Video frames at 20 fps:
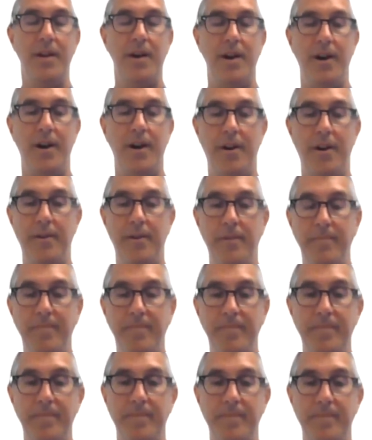um,
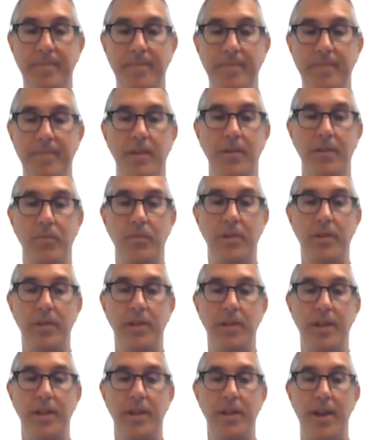you know,
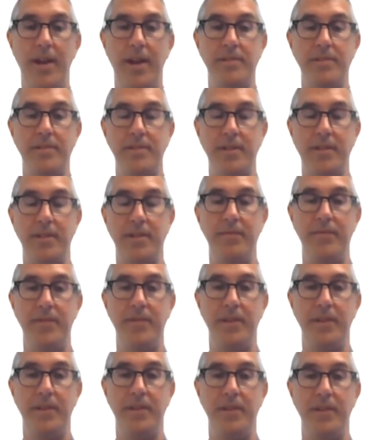really had a
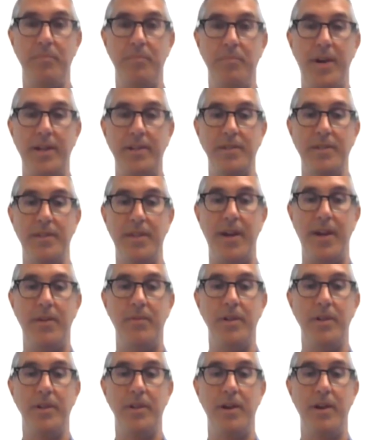significant impact in that
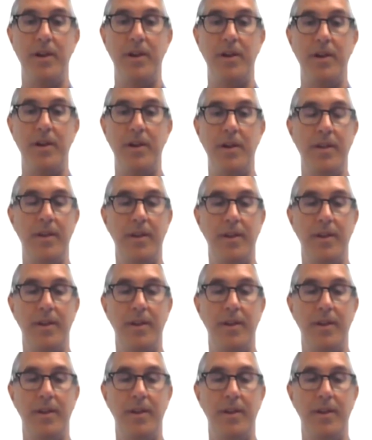regard.